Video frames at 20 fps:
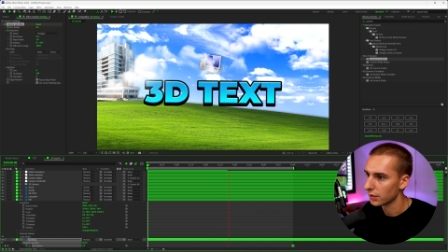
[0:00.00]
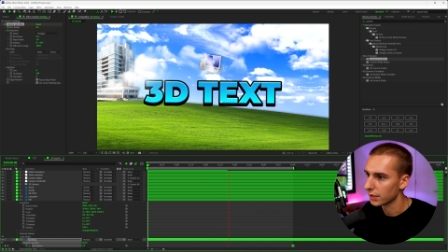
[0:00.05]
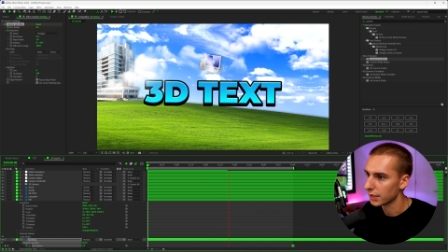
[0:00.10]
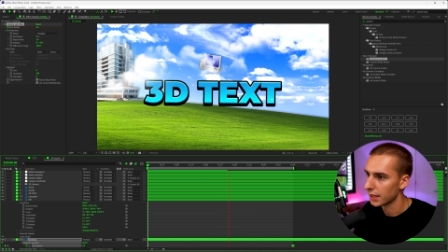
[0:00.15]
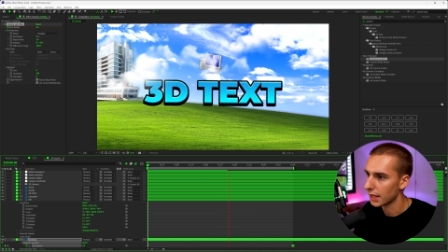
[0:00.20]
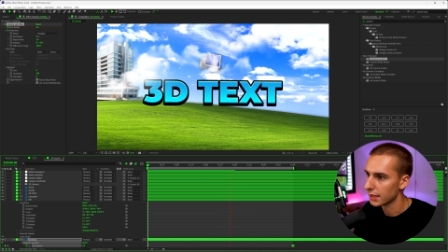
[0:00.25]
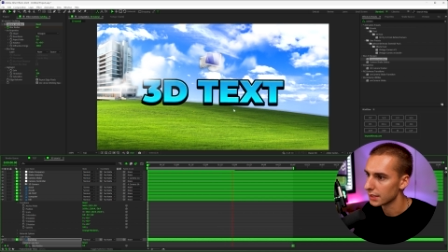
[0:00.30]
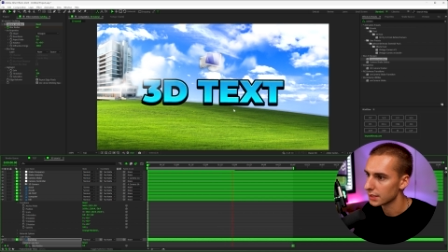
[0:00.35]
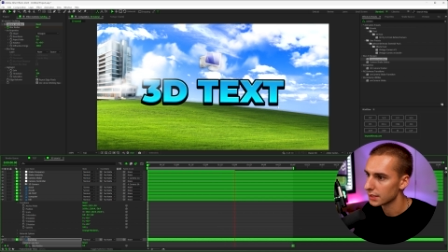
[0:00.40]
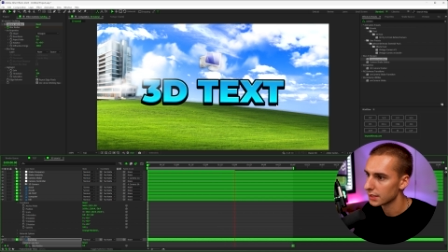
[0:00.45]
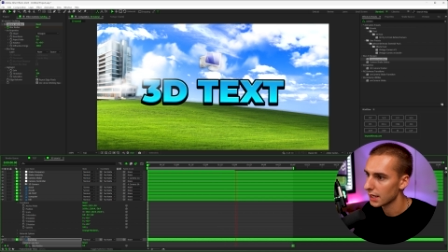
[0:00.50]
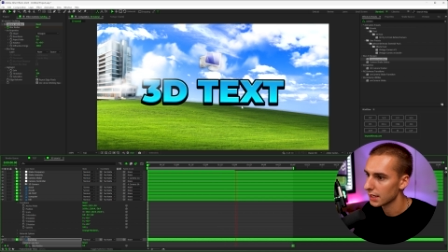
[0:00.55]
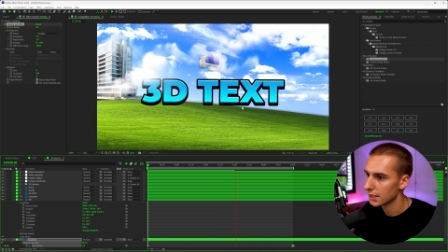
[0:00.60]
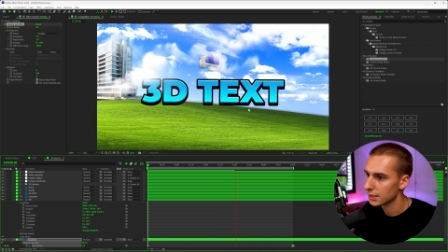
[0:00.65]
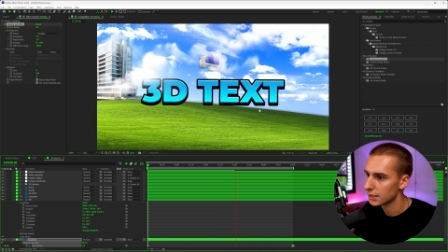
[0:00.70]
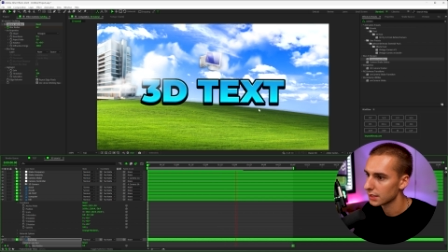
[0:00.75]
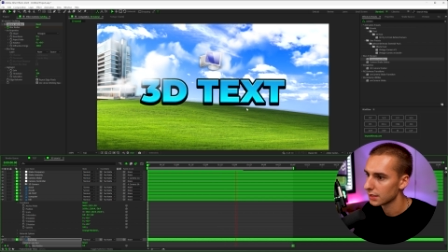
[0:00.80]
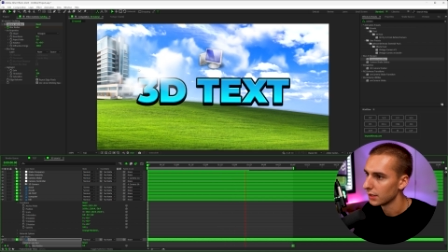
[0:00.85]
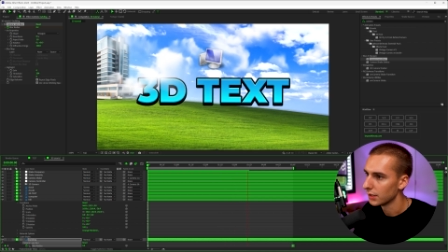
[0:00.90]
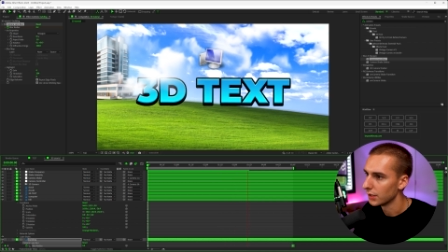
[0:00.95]
looking at this
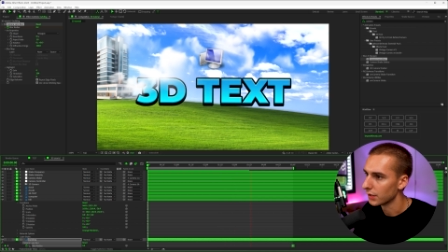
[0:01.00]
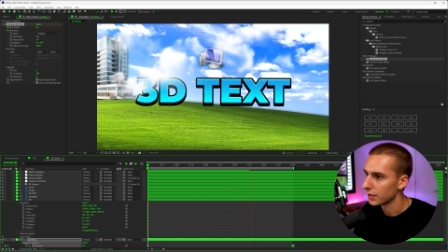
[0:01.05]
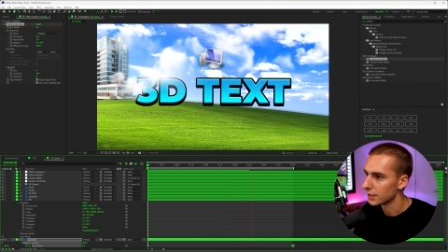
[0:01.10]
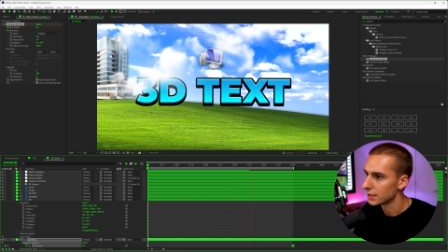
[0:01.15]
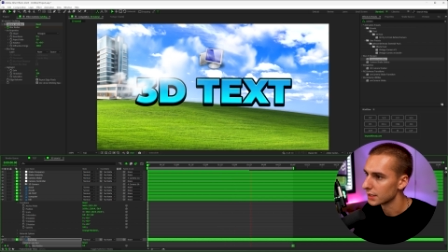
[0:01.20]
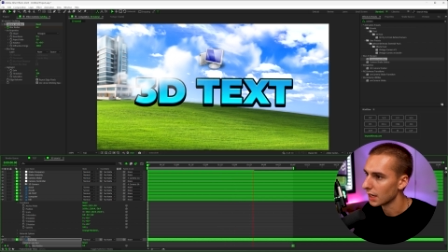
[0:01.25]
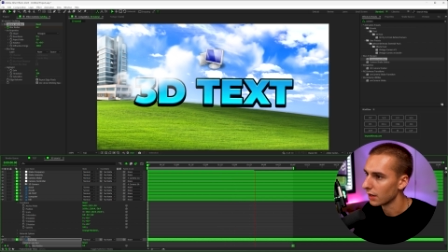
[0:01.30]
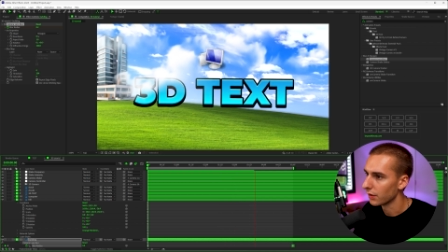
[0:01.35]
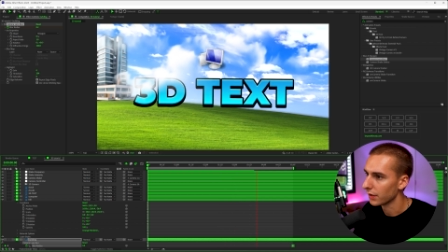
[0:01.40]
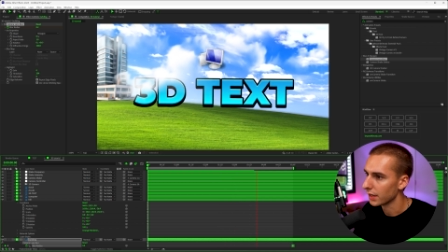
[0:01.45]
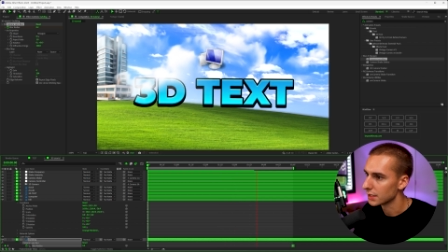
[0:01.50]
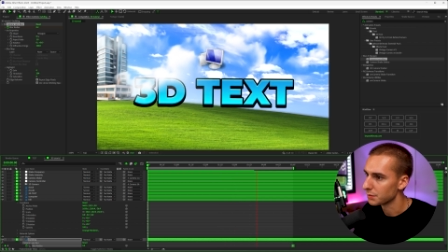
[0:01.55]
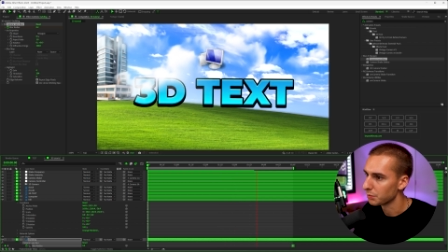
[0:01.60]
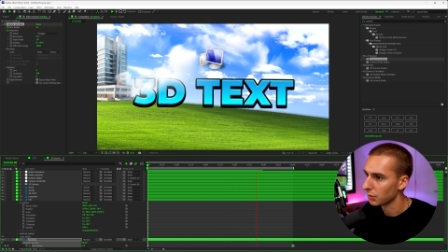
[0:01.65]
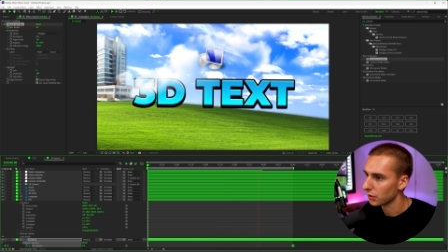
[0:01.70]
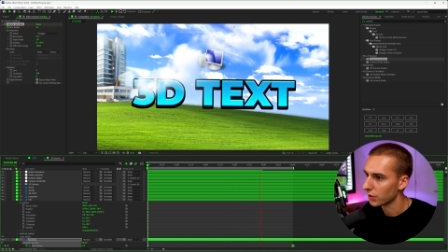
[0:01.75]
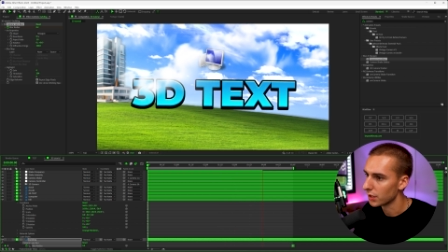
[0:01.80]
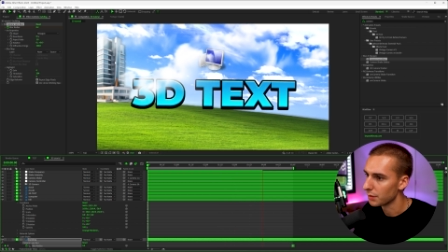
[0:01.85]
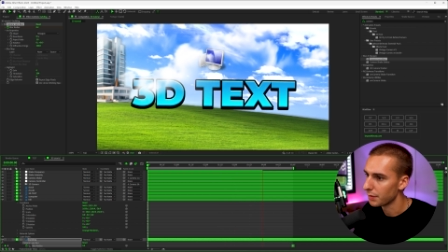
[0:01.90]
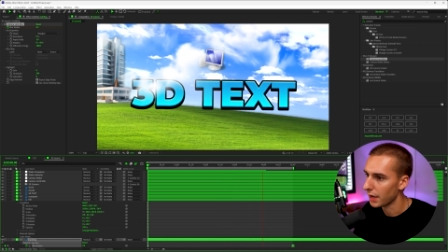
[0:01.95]
text. You can see how it gets
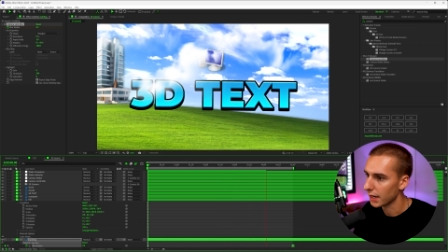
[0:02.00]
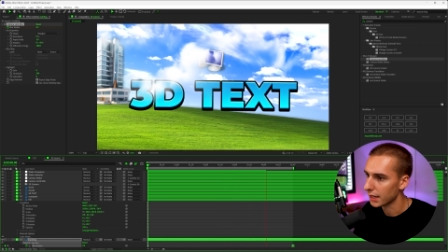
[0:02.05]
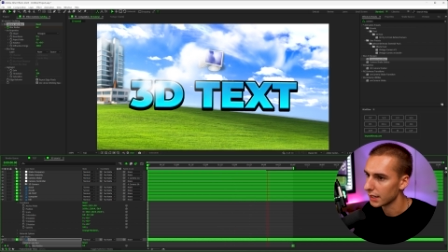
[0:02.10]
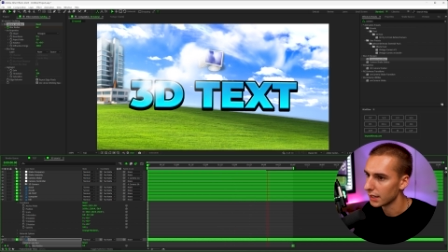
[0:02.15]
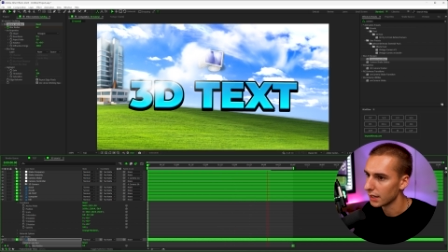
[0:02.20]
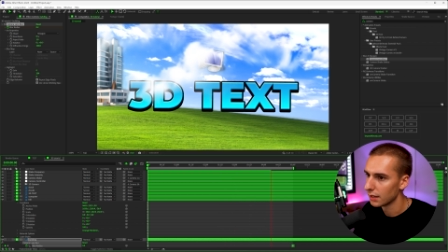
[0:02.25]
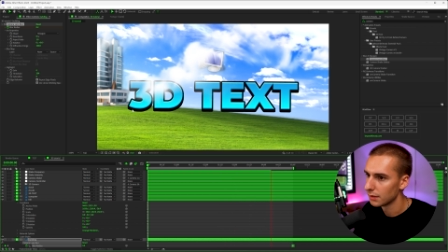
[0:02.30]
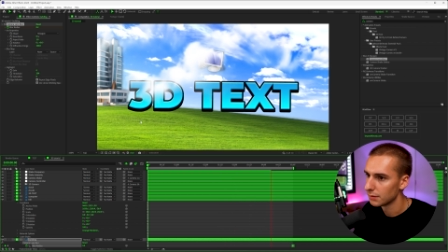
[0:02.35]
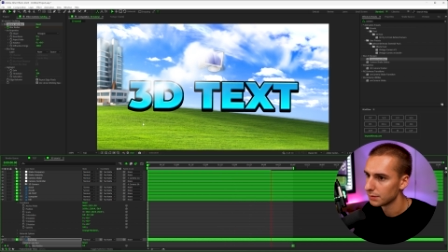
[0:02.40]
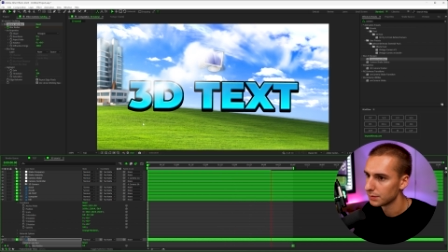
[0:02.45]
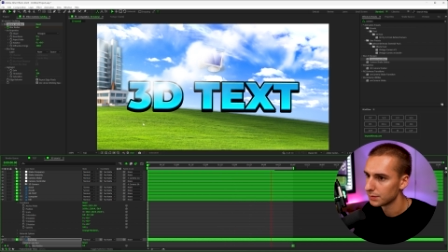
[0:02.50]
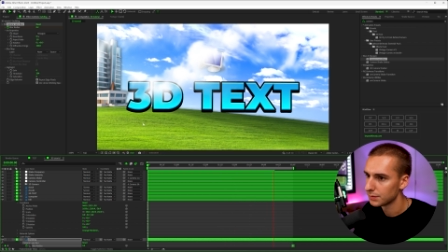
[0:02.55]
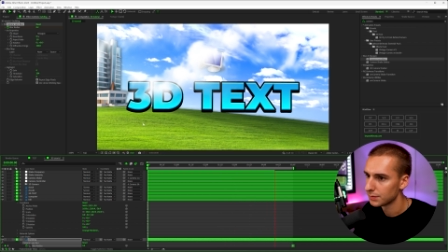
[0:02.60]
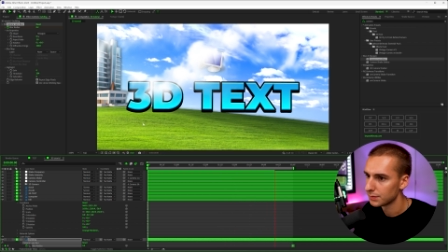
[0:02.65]
blurry back here.